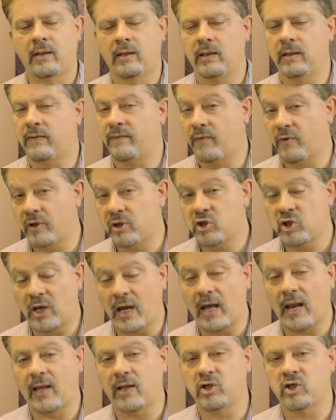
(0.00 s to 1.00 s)
it's very
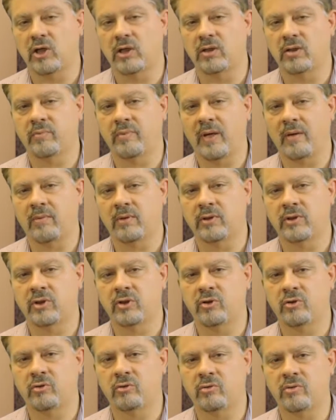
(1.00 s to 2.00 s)
challenging to be able
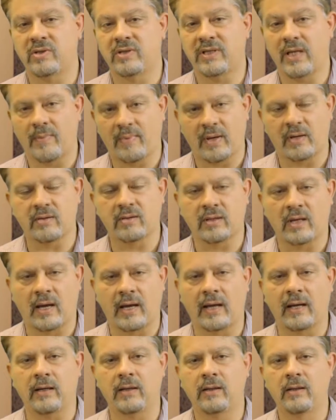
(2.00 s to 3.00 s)
to step
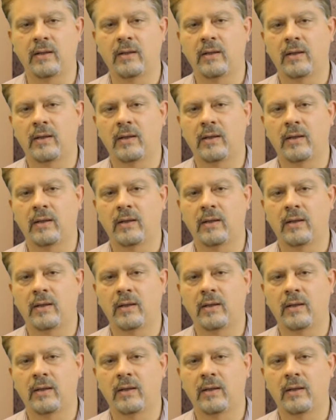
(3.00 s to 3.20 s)
outside